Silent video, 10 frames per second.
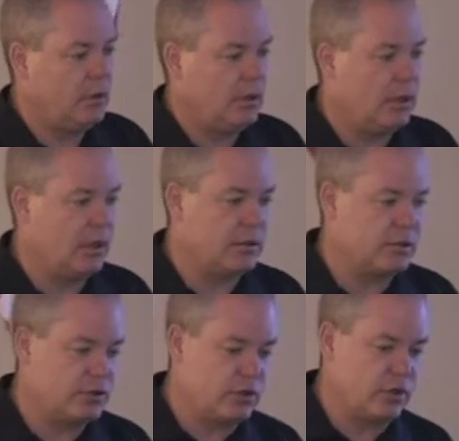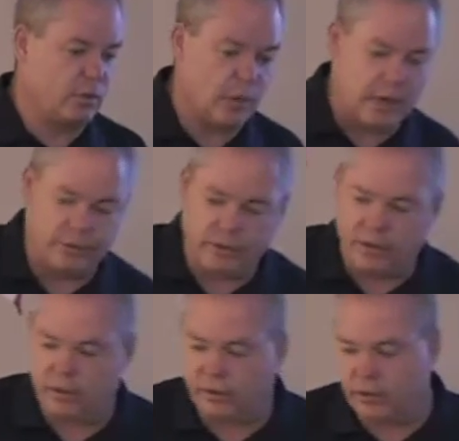Because you're going to go out
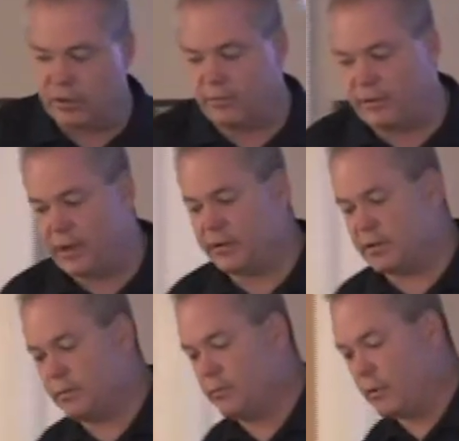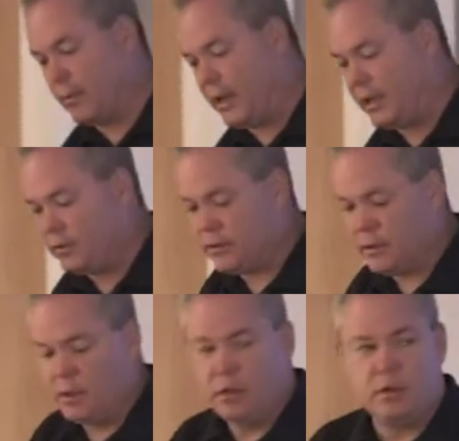there and you're going to find some remains,
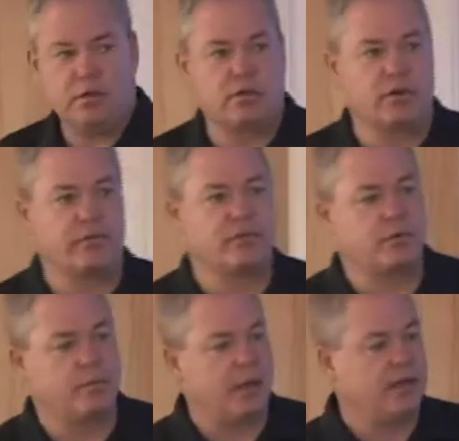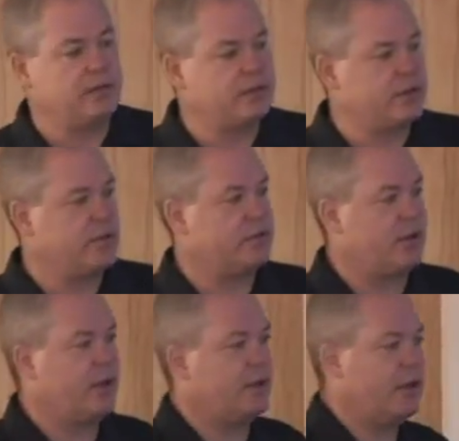surface remains, things of
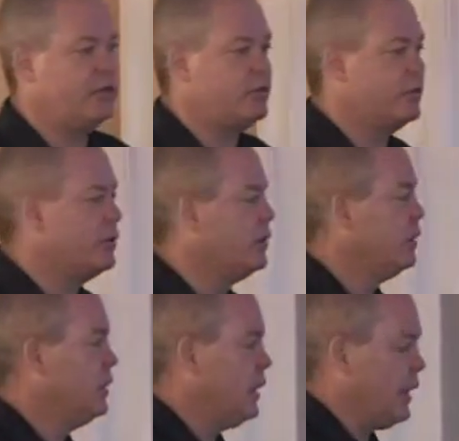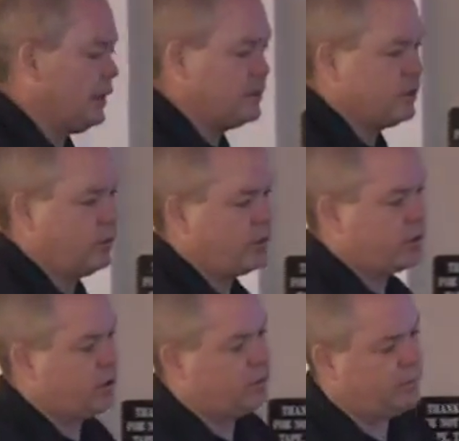that nature, and it's always
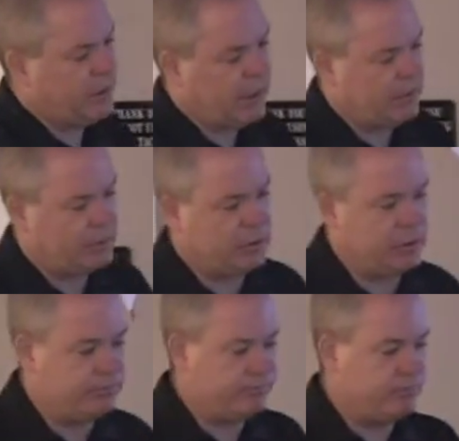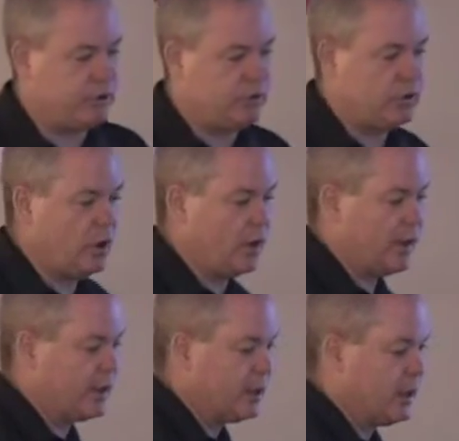good to be able to
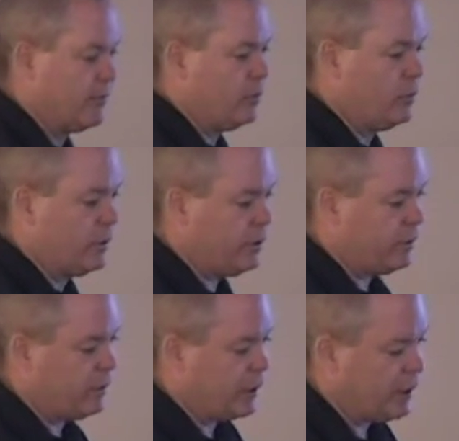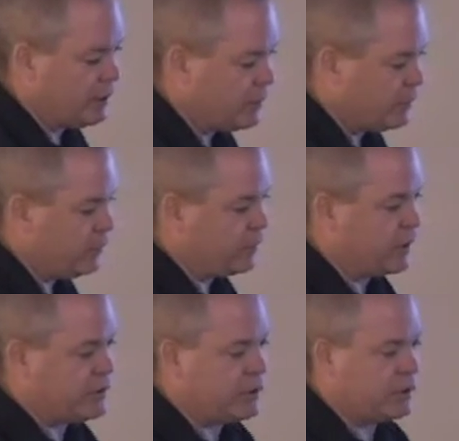talk on a level with the
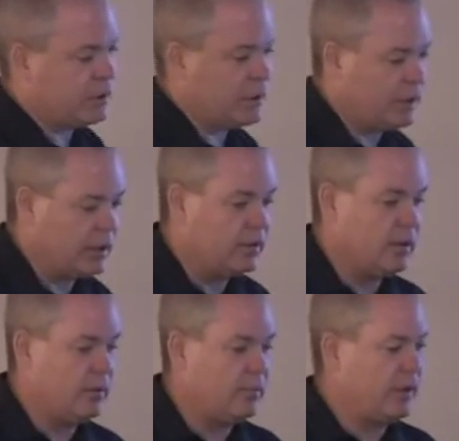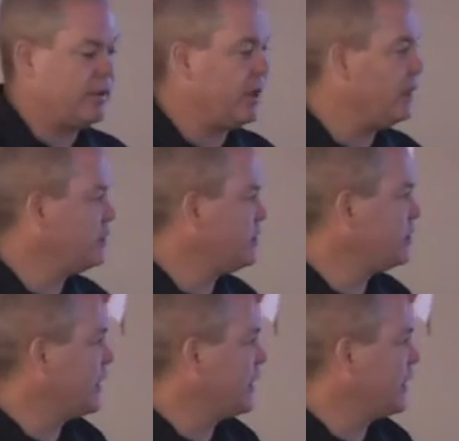forensic pathologists,